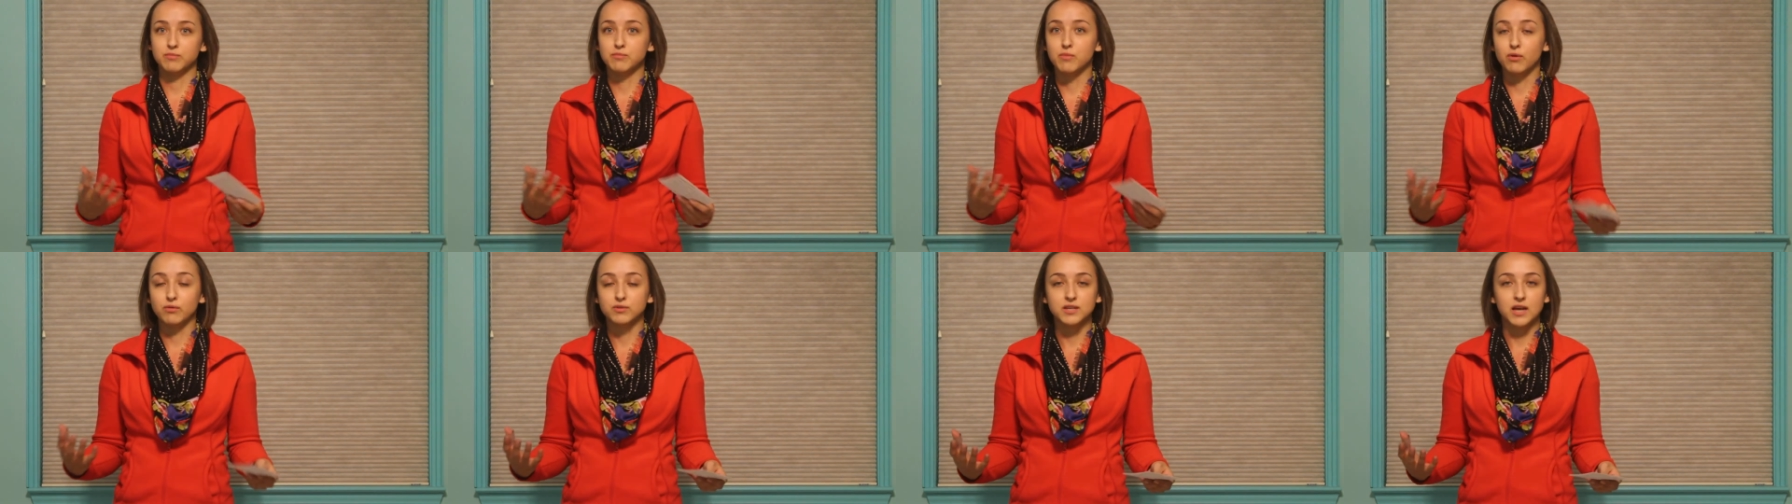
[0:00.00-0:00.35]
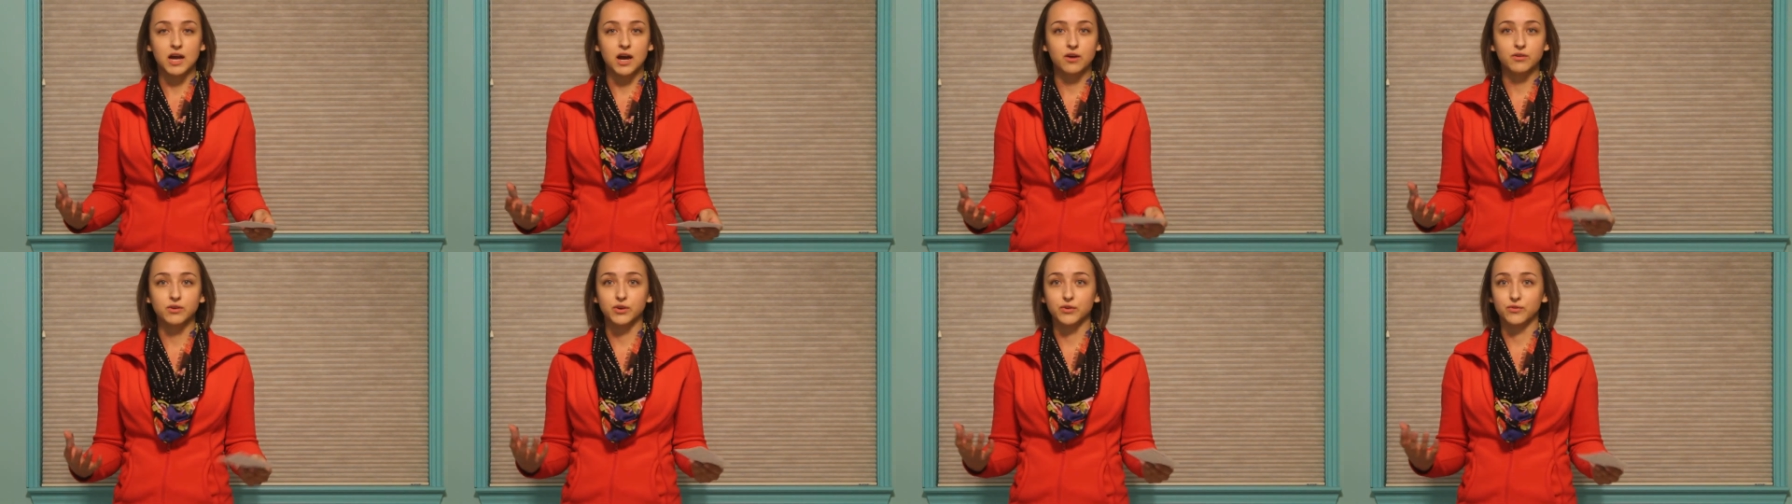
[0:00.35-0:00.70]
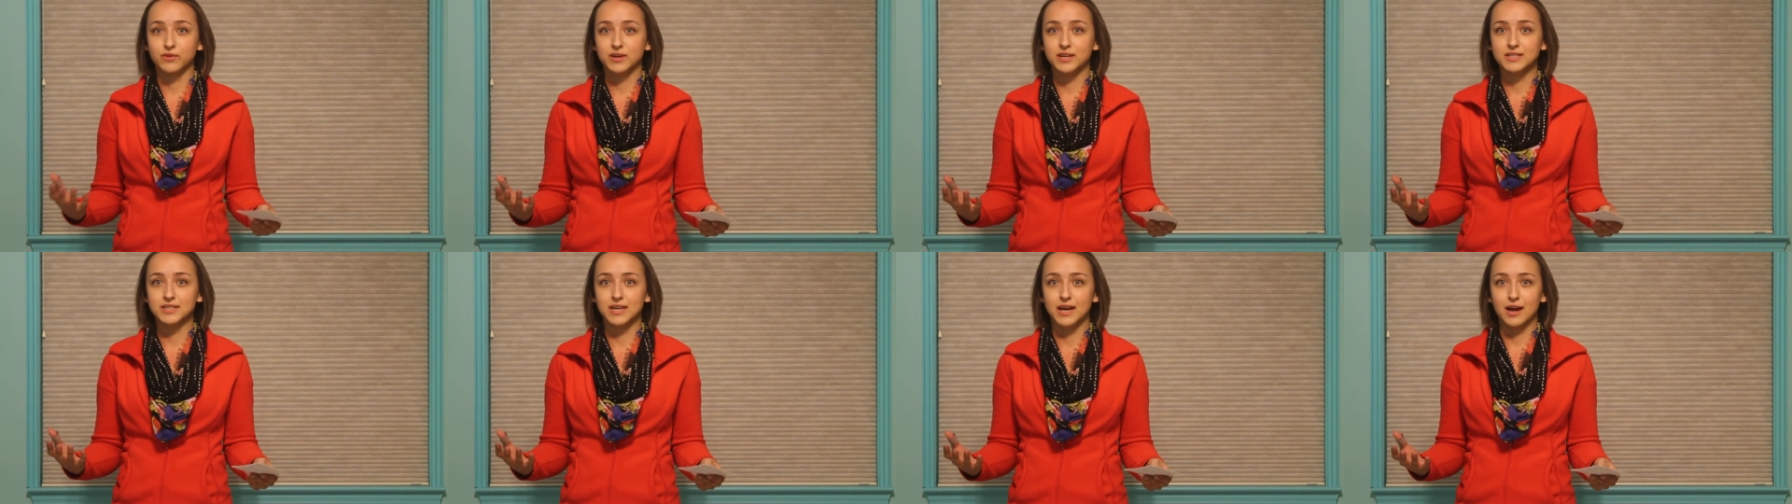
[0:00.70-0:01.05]
Motown and
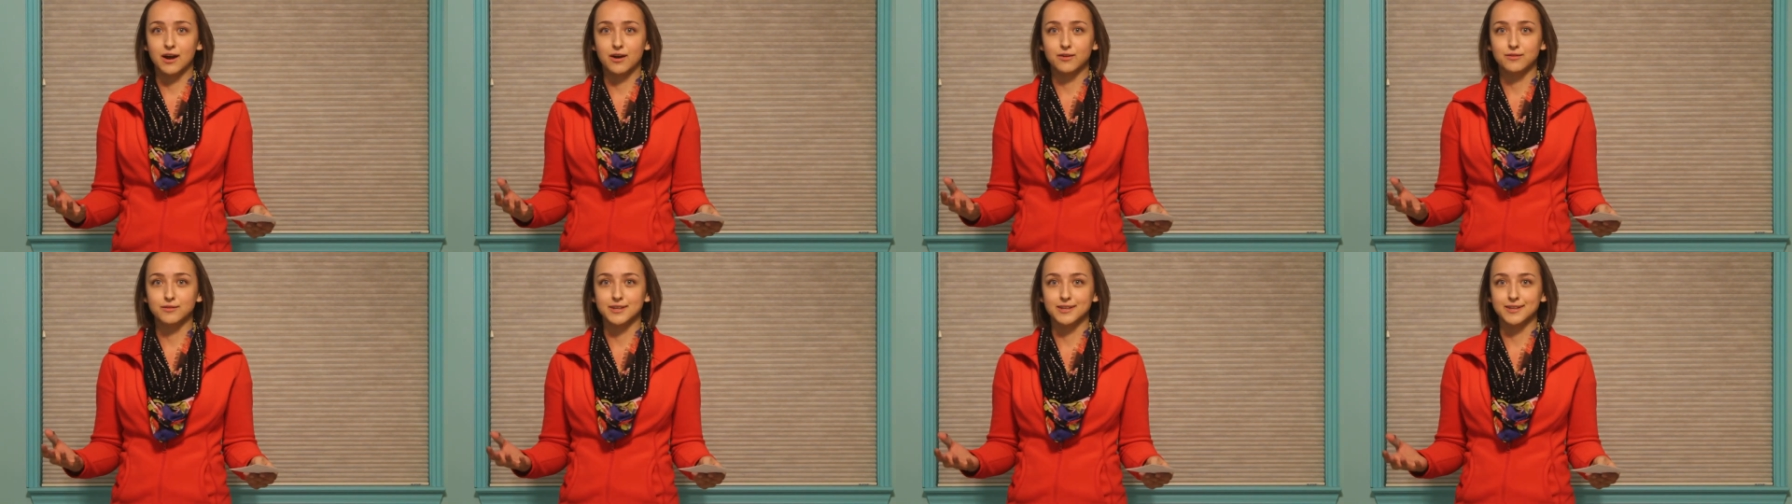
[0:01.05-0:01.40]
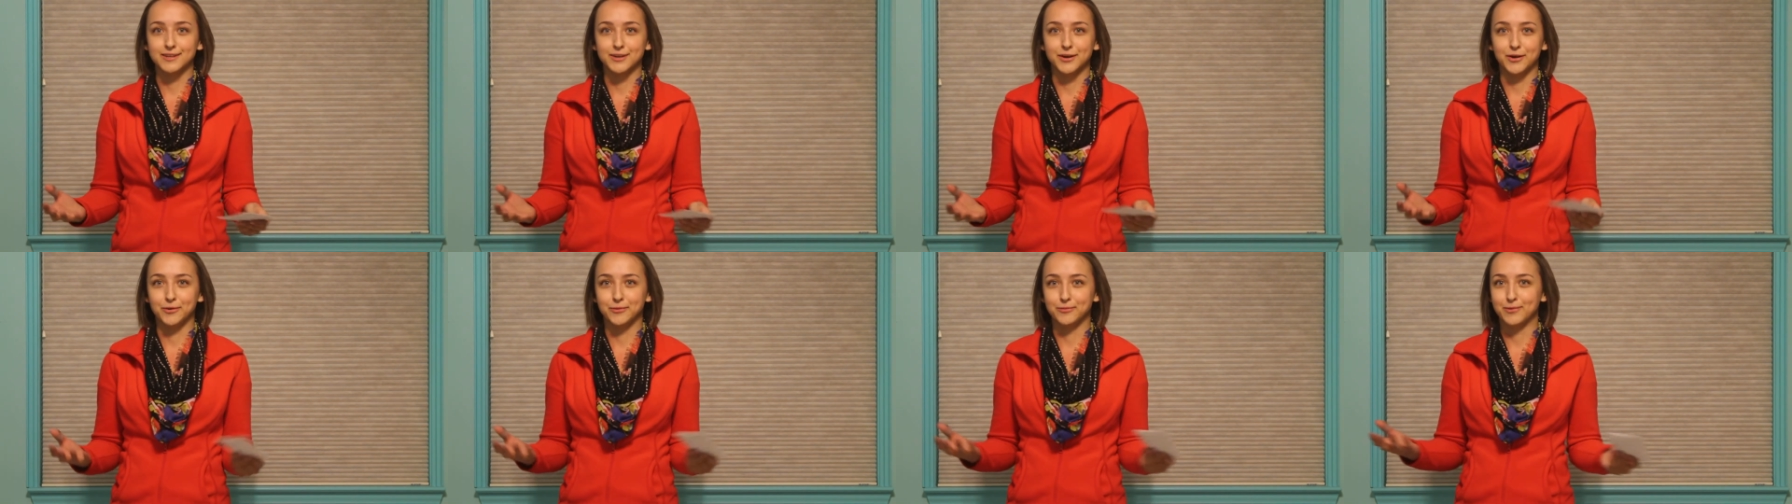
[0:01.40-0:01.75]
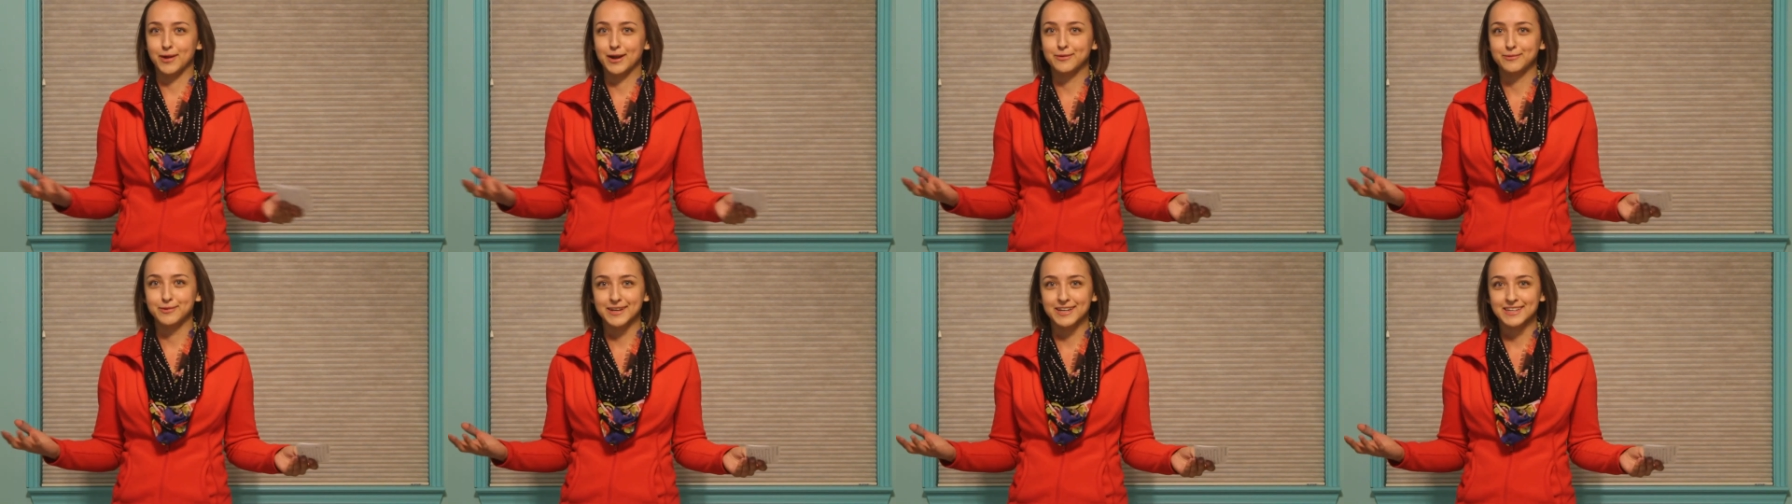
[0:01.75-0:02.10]
Greektown and
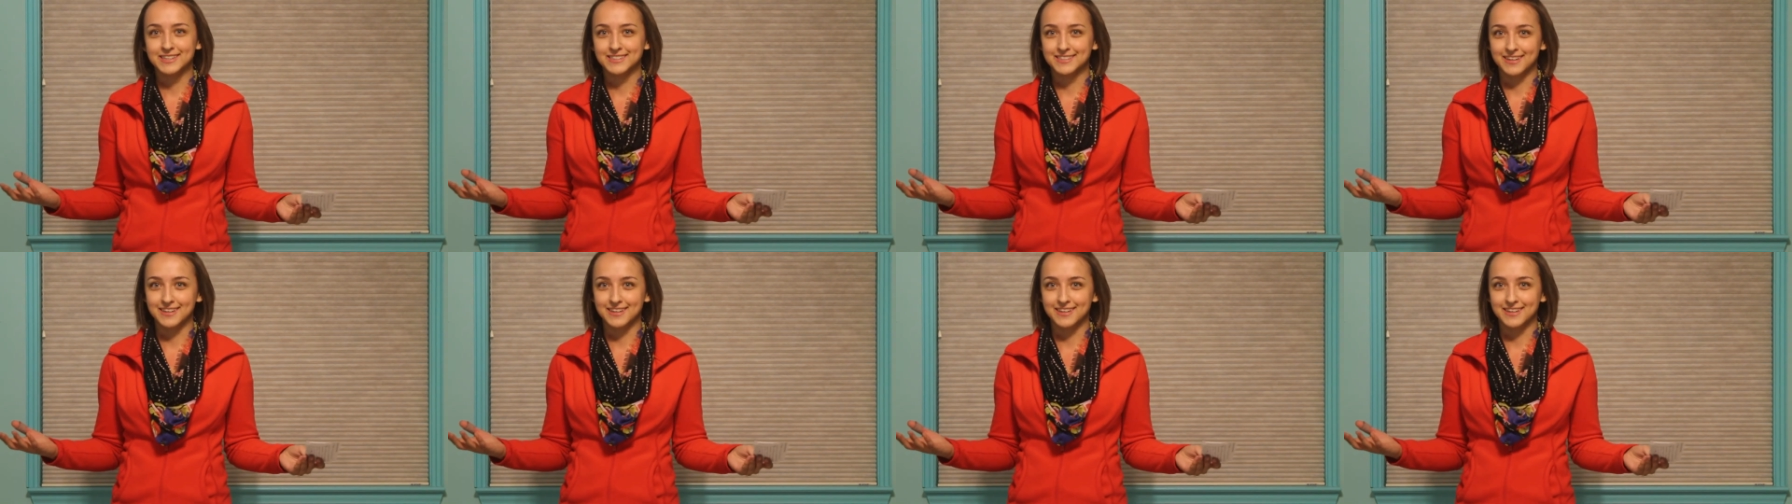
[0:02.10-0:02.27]
Red Wings,